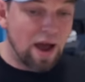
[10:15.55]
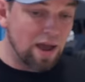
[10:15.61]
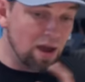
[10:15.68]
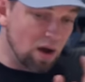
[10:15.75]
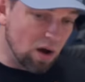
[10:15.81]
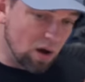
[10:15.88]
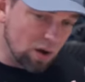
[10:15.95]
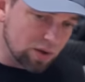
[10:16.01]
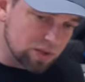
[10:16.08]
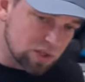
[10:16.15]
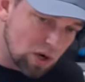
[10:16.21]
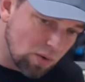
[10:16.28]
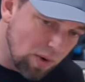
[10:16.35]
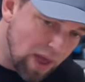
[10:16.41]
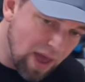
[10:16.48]
I
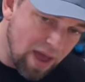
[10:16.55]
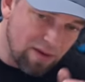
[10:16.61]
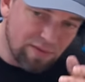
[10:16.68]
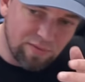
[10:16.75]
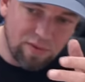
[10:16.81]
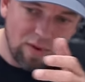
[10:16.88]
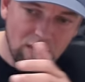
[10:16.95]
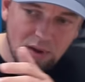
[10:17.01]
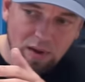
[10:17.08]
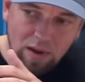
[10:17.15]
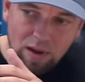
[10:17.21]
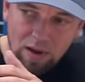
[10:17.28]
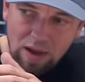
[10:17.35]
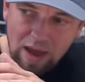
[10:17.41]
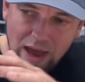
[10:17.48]
also have
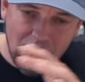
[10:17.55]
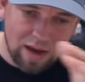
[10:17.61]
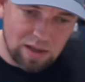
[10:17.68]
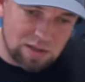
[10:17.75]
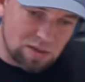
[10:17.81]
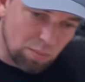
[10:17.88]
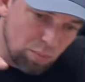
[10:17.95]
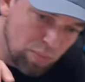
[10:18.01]
added some